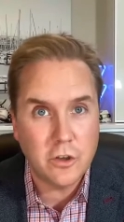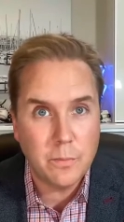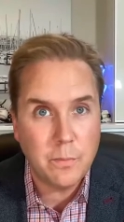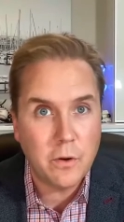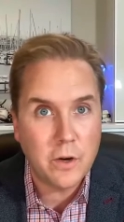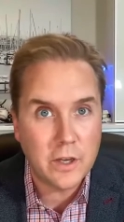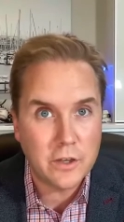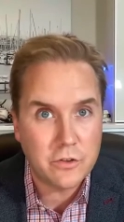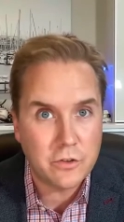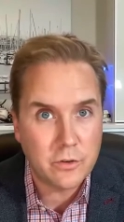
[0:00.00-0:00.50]

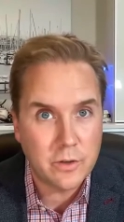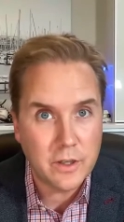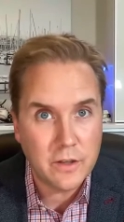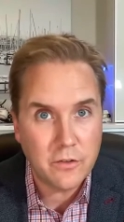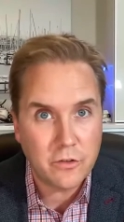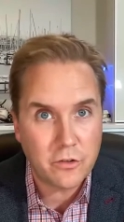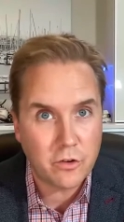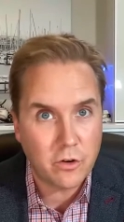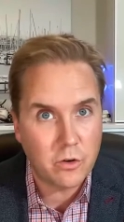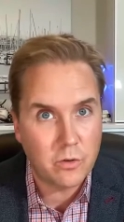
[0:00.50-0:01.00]
put into it.
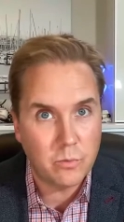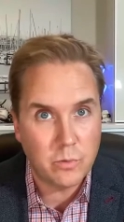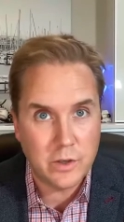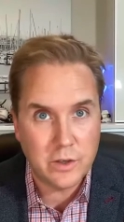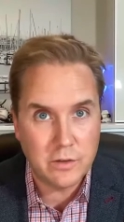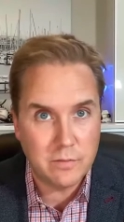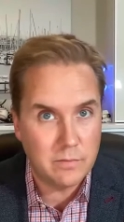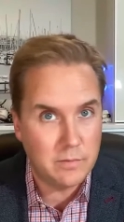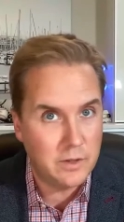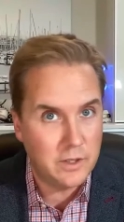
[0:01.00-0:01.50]
So
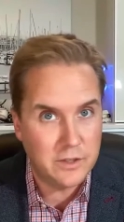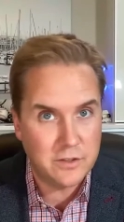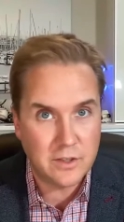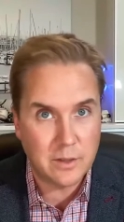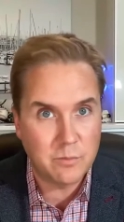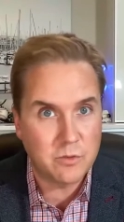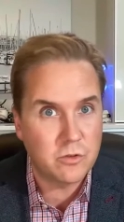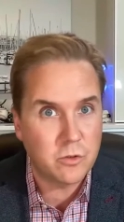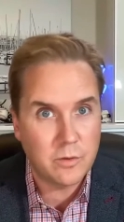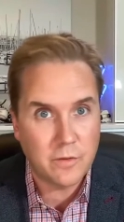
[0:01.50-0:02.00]
the
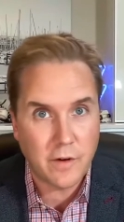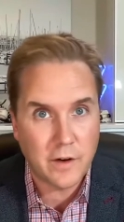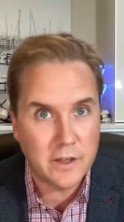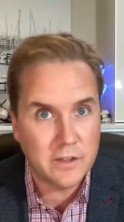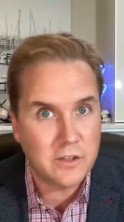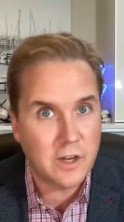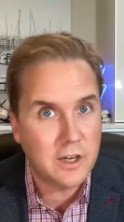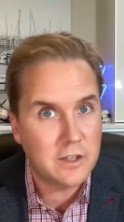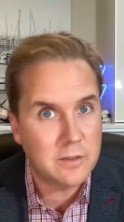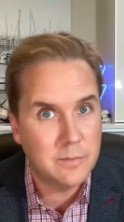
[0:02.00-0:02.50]
assumptions we've already
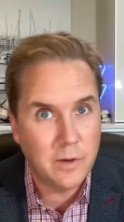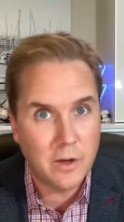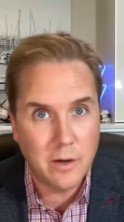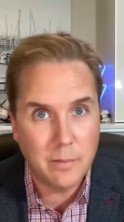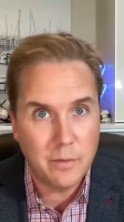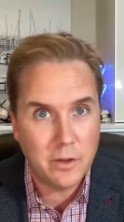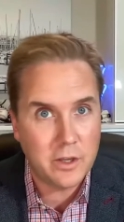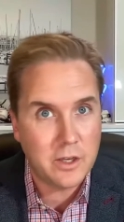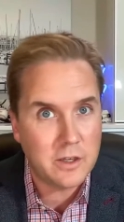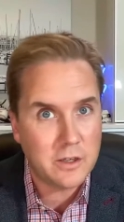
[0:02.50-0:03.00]
talked about, $1
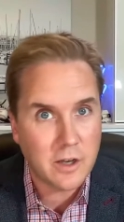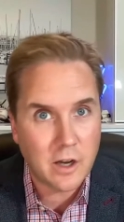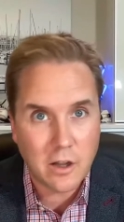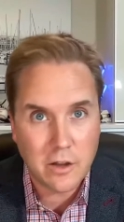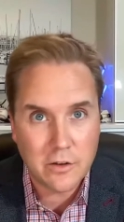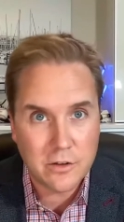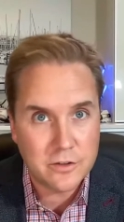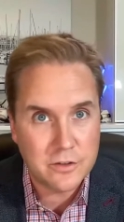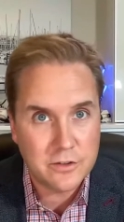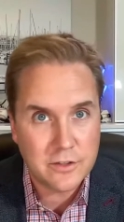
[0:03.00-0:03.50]
million
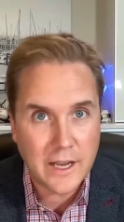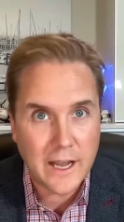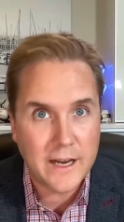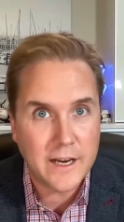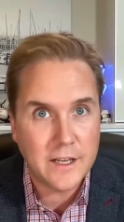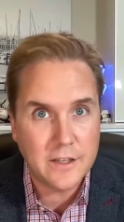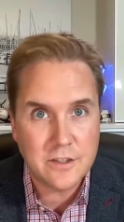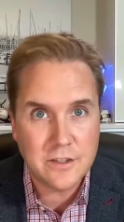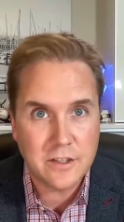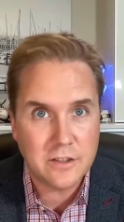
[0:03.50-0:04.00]
at
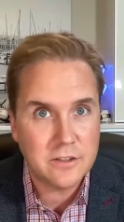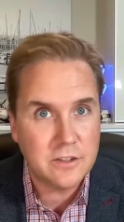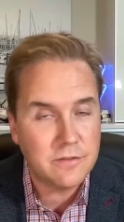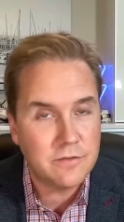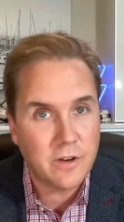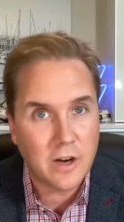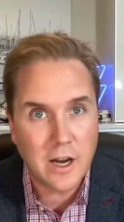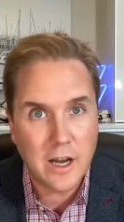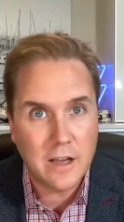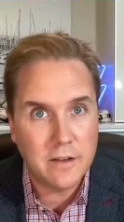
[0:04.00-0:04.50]
age
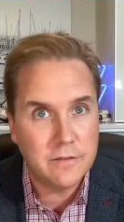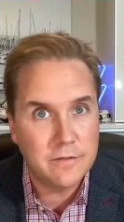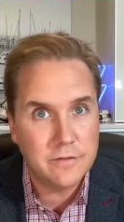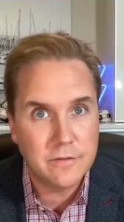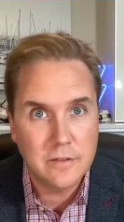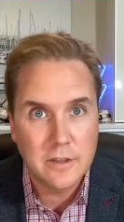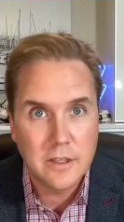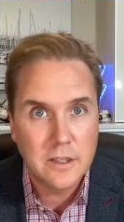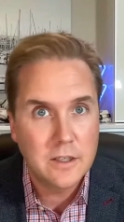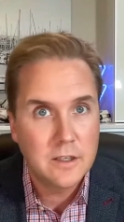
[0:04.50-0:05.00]
65
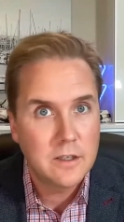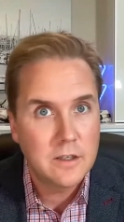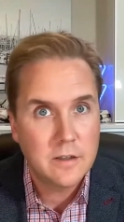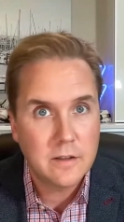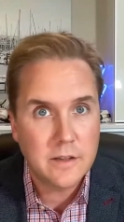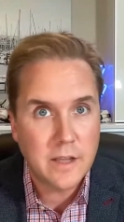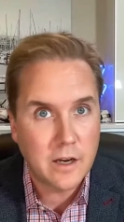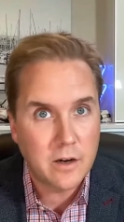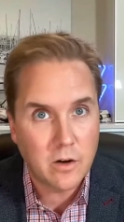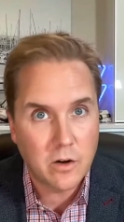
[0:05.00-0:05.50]

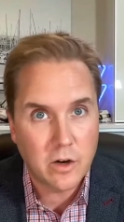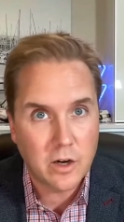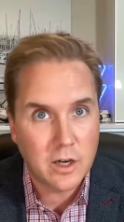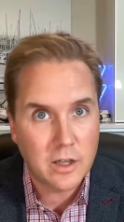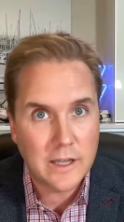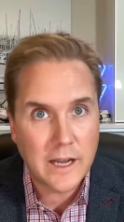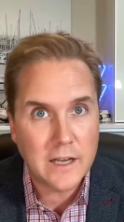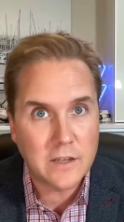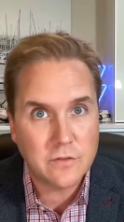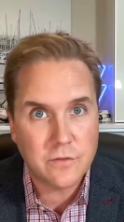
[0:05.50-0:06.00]
that are going to
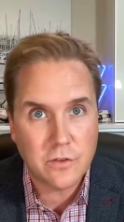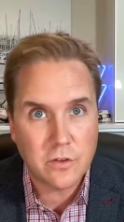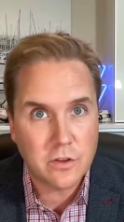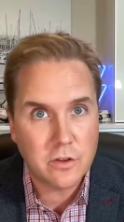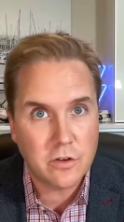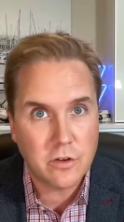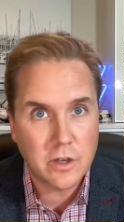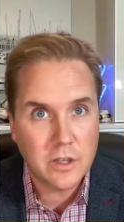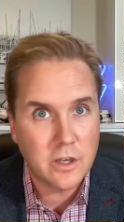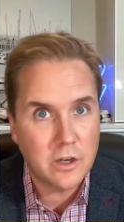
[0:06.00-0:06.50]
last for
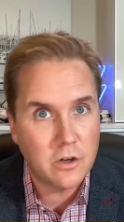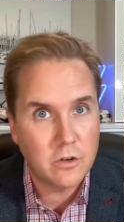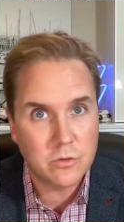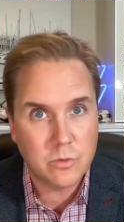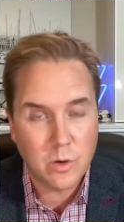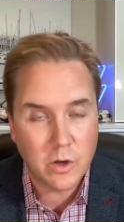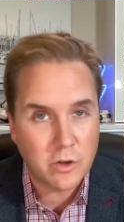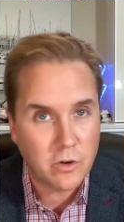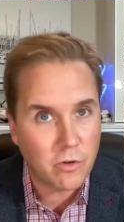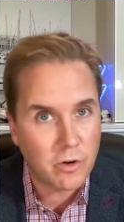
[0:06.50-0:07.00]
30 years.
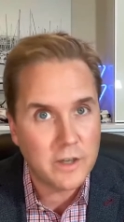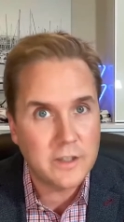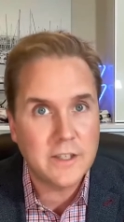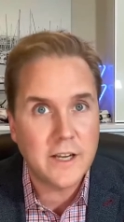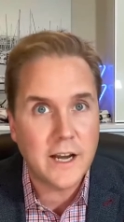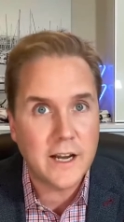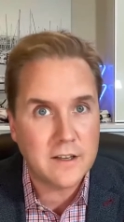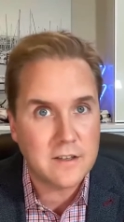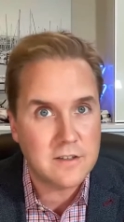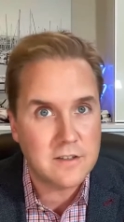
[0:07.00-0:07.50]
We're ignoring
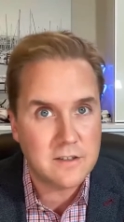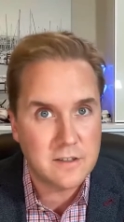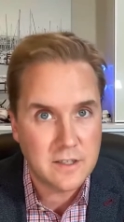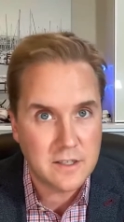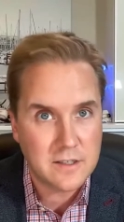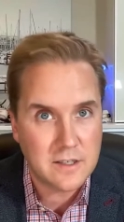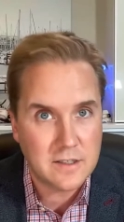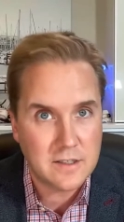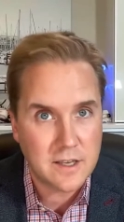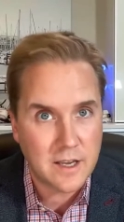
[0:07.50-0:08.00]
taxes in
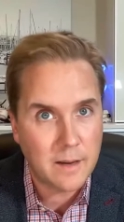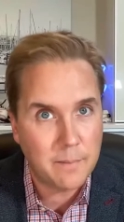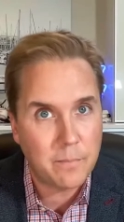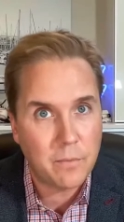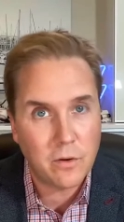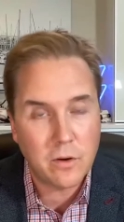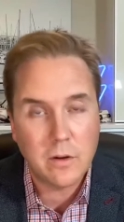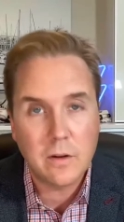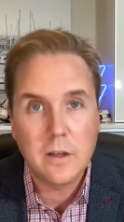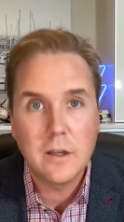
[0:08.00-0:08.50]
this
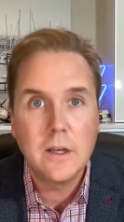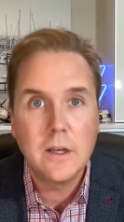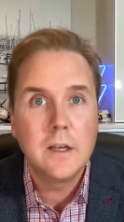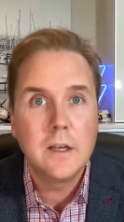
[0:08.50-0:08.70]
example.